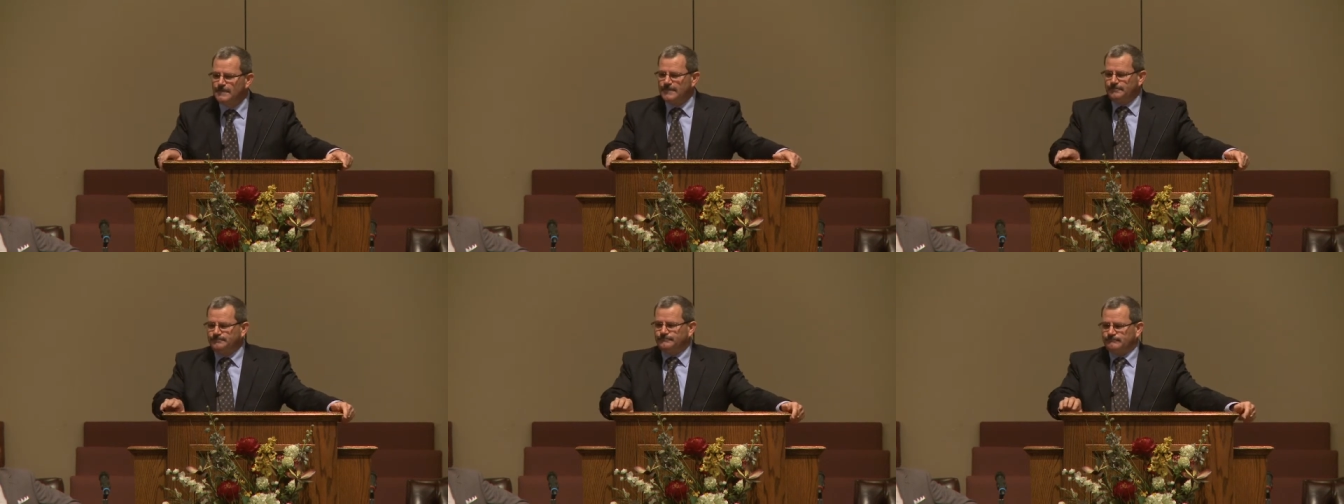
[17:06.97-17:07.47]

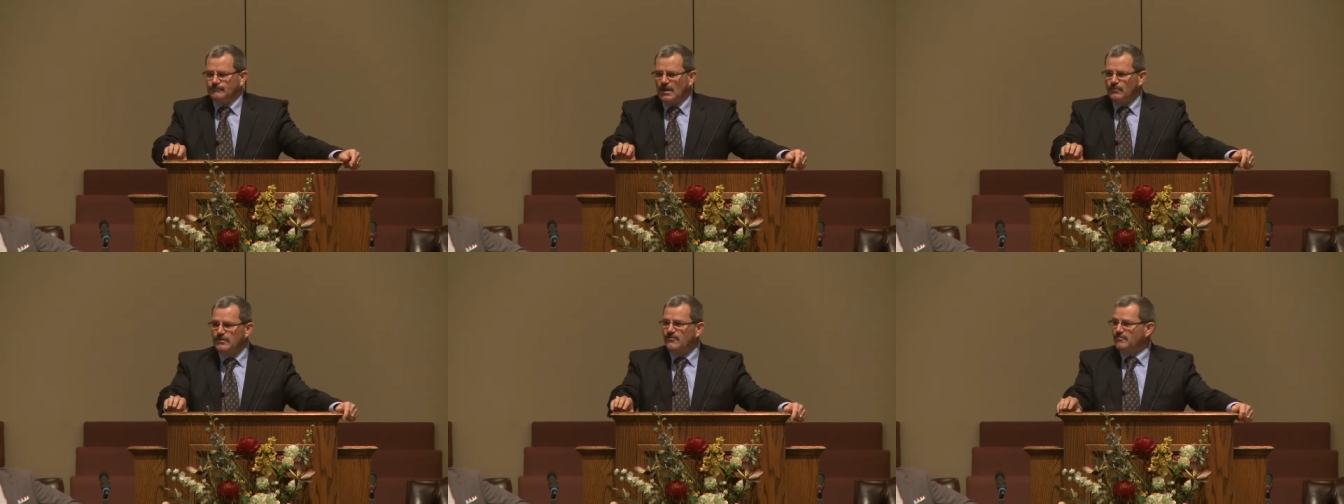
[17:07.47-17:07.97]
Now,
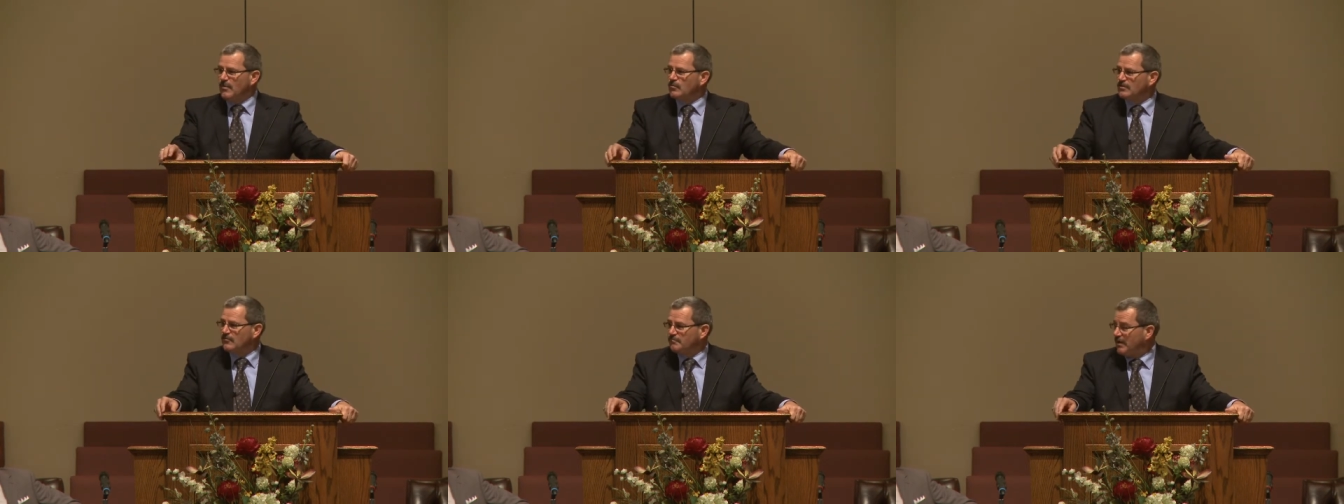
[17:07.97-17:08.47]
we'd smoke
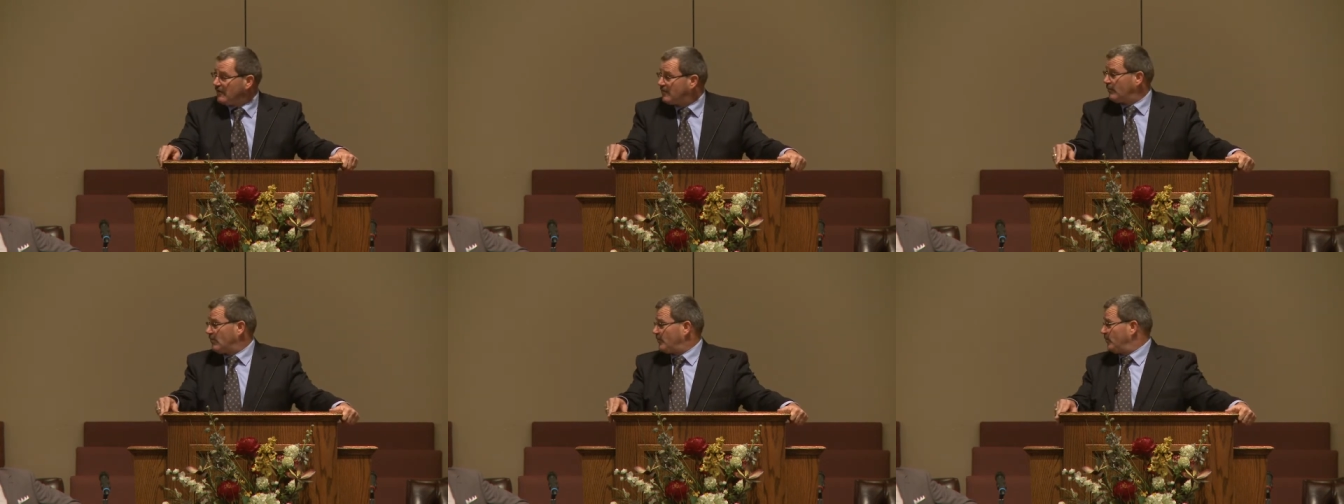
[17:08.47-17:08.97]
this place
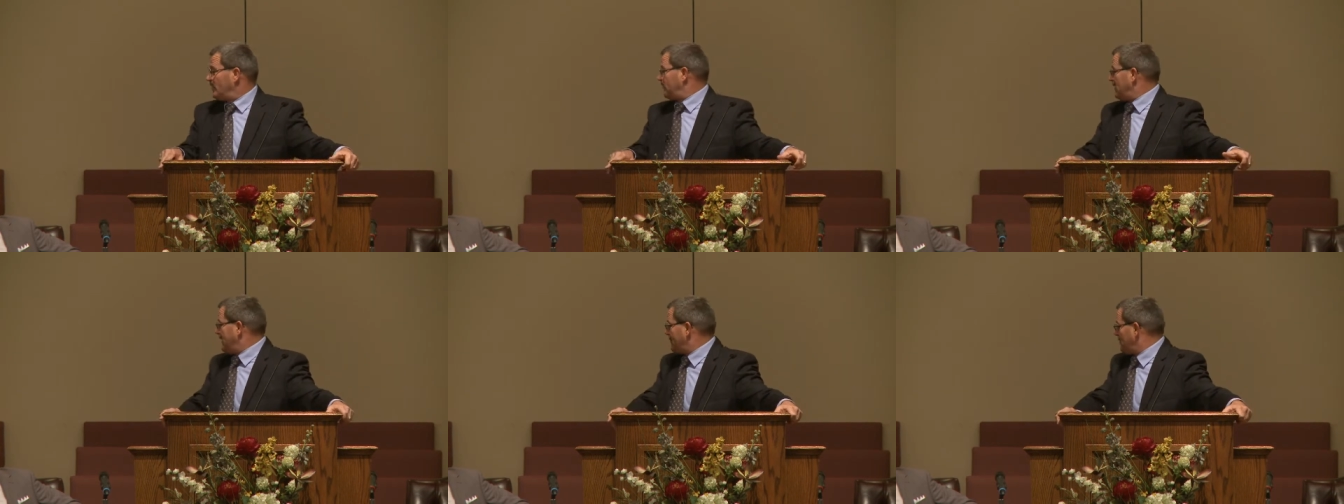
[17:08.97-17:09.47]
up. We'd put enough
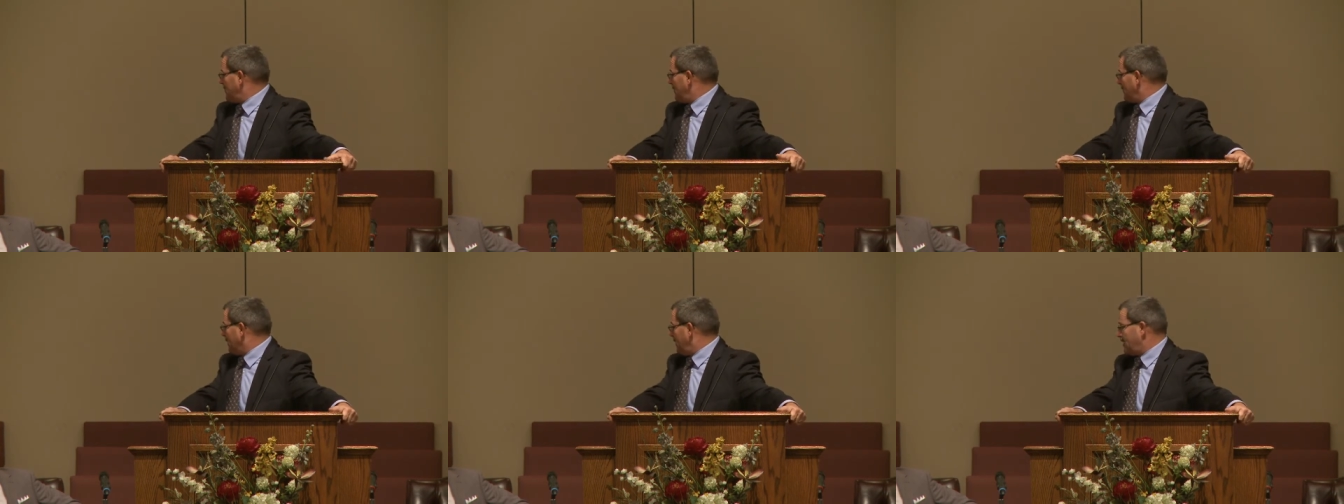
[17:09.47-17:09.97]
lamps in here
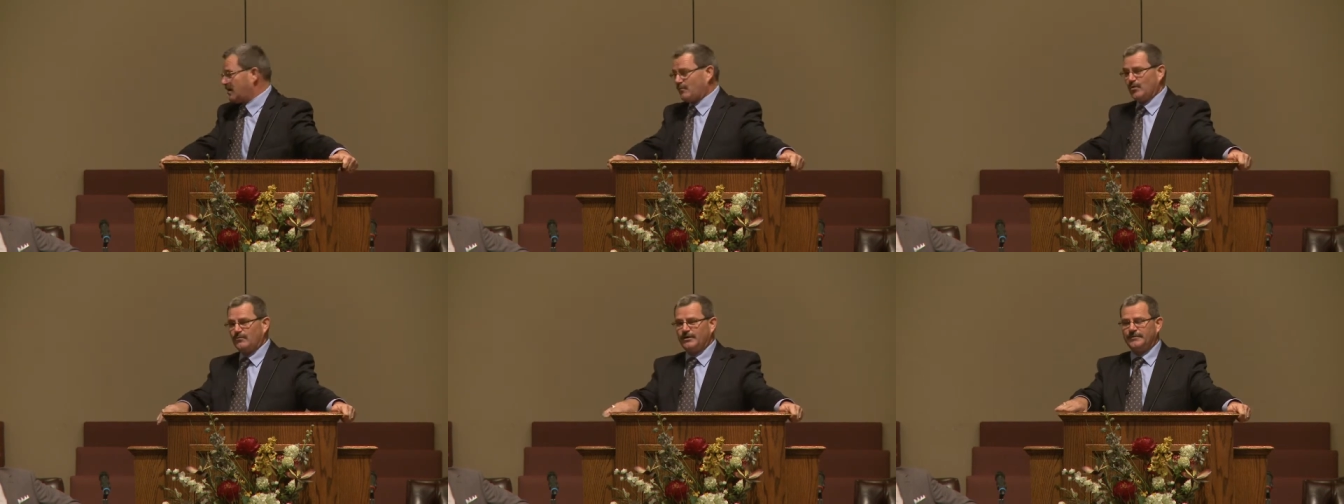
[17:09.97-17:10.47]
to light it up,
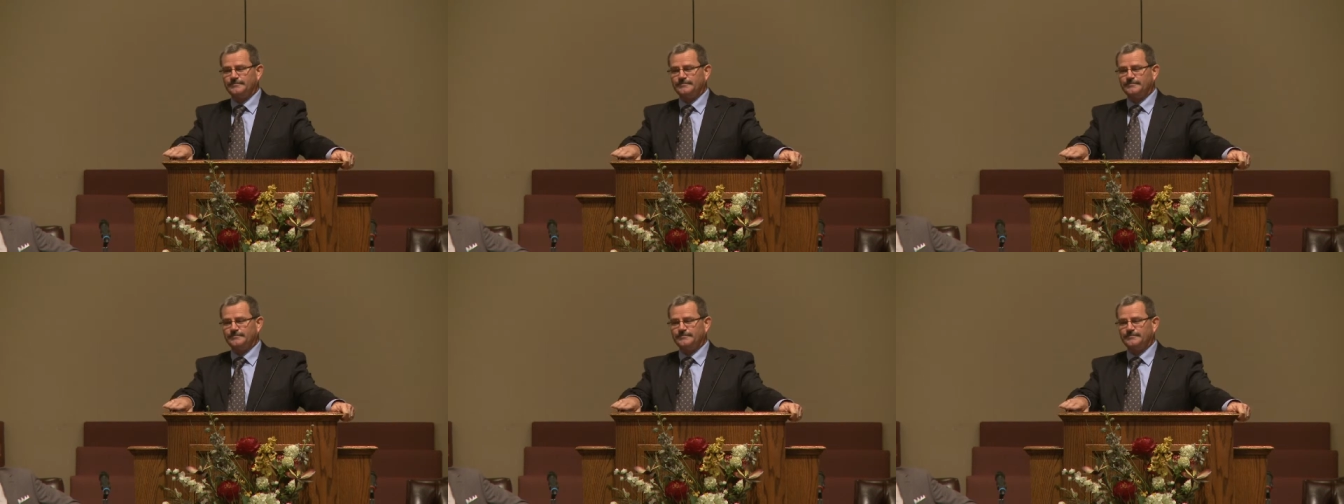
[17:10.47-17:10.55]
wouldn't we?